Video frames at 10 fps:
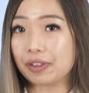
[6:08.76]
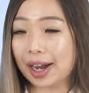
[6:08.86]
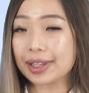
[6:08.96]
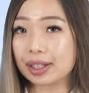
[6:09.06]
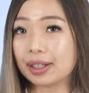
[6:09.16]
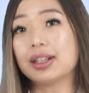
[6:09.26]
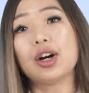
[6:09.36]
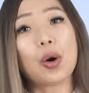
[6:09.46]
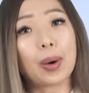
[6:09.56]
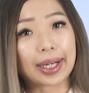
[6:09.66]
advisor
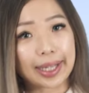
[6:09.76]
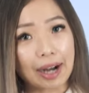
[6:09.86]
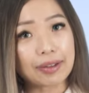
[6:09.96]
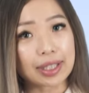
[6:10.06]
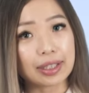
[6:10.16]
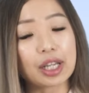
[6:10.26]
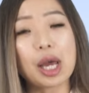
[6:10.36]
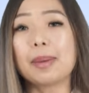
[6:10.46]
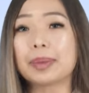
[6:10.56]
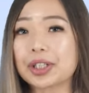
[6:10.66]
or accountant
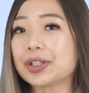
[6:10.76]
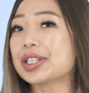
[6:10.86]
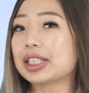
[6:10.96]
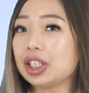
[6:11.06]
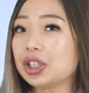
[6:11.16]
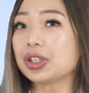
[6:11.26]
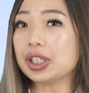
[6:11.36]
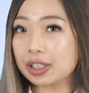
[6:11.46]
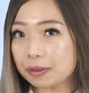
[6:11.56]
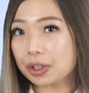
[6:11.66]
because each
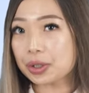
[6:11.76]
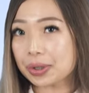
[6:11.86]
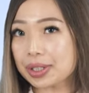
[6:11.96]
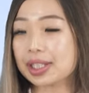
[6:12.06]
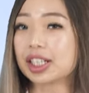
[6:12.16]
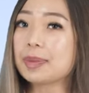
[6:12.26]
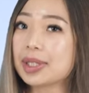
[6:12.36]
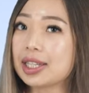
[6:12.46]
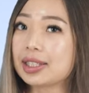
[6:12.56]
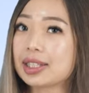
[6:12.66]
individual
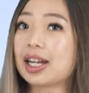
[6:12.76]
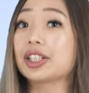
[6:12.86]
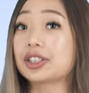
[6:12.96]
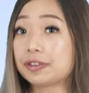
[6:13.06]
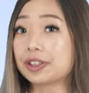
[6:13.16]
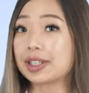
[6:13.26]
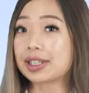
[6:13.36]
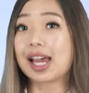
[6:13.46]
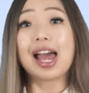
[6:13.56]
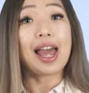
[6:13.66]
circumstances are
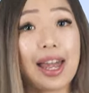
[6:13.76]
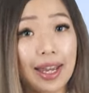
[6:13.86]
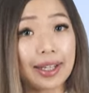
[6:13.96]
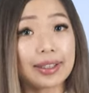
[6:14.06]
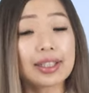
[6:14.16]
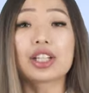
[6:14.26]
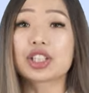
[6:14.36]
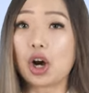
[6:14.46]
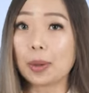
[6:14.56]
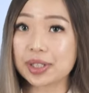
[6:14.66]
different and
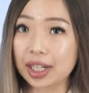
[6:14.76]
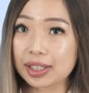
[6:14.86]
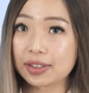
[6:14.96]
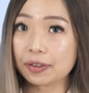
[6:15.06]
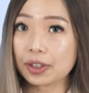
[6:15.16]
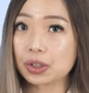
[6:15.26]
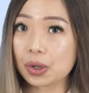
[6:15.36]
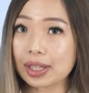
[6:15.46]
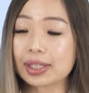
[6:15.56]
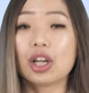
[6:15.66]
the objectives of the
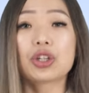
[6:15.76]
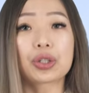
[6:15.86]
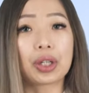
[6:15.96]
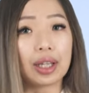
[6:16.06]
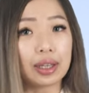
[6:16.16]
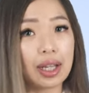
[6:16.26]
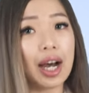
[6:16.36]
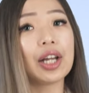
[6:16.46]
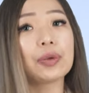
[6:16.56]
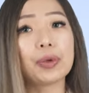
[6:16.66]
trust should
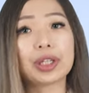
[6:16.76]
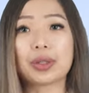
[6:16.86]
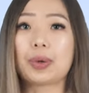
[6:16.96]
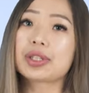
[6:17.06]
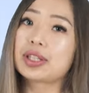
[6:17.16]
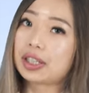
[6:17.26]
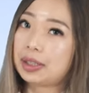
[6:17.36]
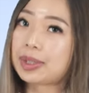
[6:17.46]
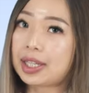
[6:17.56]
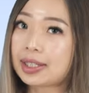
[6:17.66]
align with those
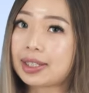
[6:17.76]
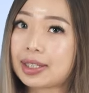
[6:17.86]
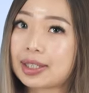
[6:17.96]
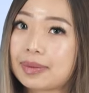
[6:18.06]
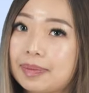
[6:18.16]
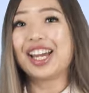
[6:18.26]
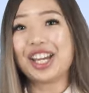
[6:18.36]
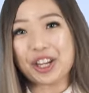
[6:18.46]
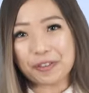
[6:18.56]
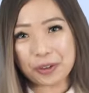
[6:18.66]
circumstances.
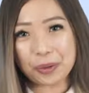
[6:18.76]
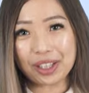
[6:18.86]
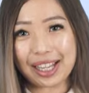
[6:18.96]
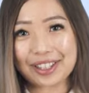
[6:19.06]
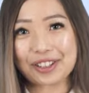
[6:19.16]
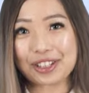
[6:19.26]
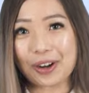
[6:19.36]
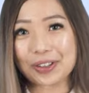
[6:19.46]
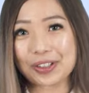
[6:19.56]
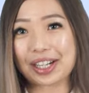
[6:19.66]
If you would like to
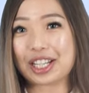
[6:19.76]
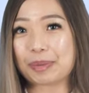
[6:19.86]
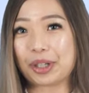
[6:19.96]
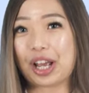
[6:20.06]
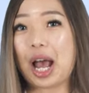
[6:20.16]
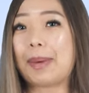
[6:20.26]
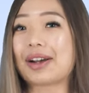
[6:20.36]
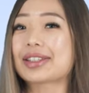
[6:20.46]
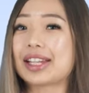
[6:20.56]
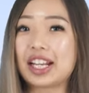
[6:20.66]
talk to an expert
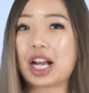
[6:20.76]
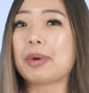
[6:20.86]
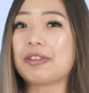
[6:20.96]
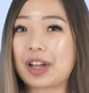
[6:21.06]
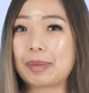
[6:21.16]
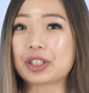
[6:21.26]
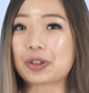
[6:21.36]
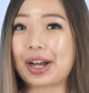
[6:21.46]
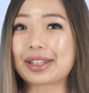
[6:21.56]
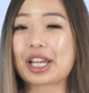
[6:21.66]
about setting up a family
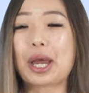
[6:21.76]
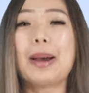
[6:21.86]
trust,